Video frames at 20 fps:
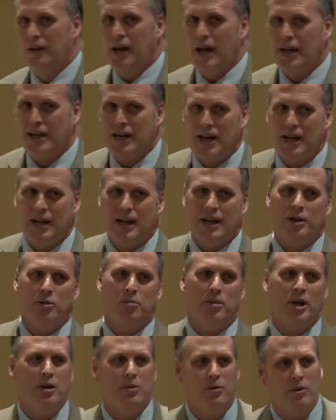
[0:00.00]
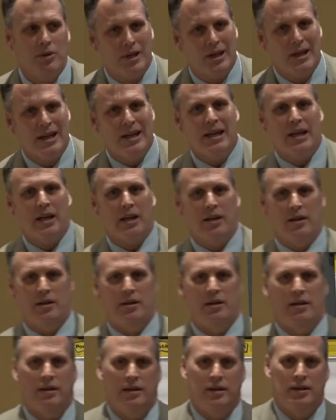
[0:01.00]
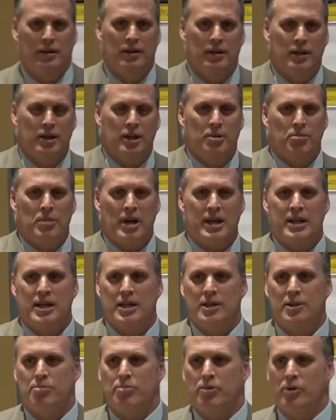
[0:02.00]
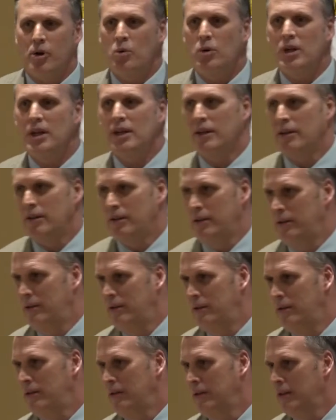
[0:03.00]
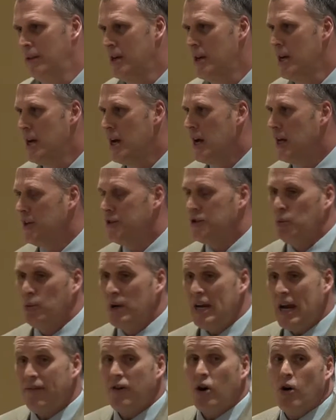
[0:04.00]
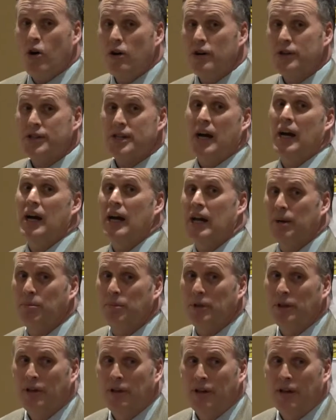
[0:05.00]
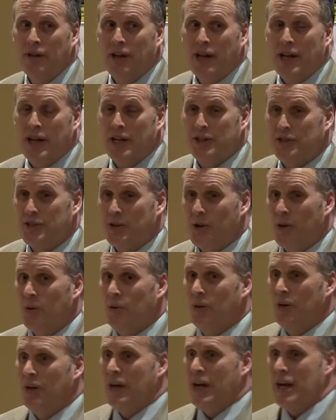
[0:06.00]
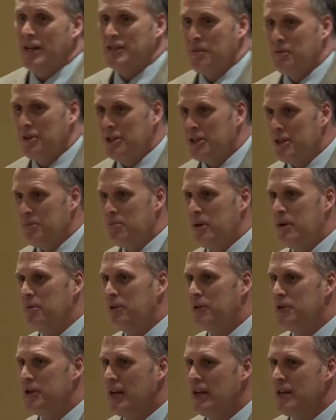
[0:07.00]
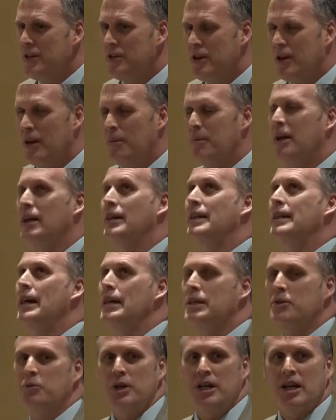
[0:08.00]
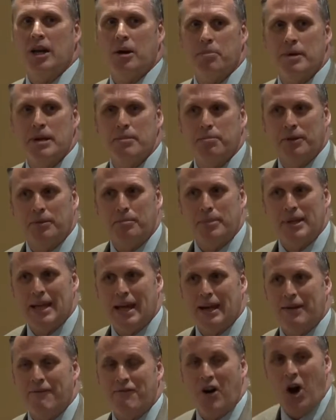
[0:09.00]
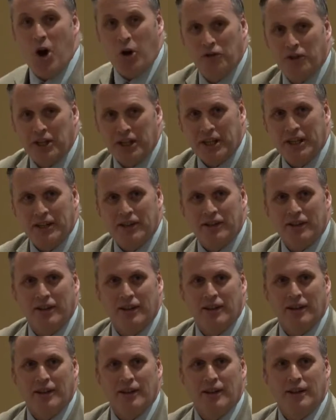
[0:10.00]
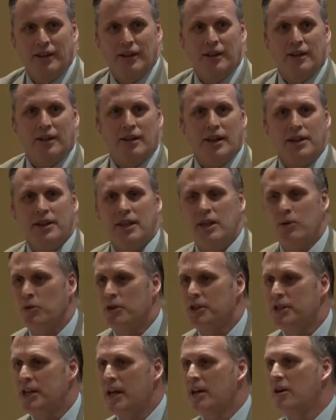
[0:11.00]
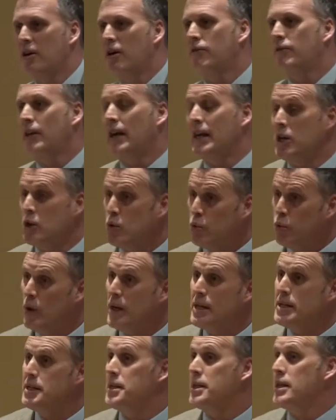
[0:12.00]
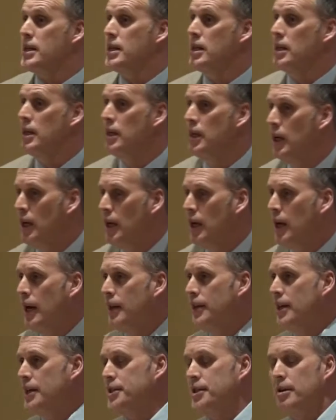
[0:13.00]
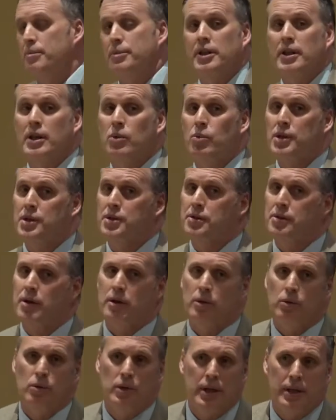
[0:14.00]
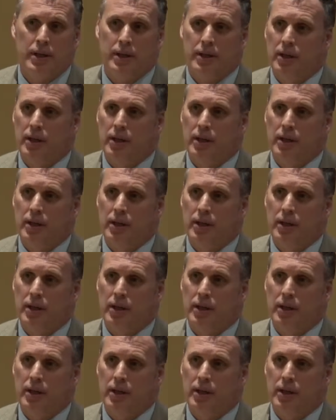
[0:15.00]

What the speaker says: I can't handle my own kid. My kid's broken. And so we have a hard time. And so as I'm listening to people at Jennings talk, I'm like, gosh, if we get our people to be that involved in it, that thing would take off like crazy. And that's something that we struggle with.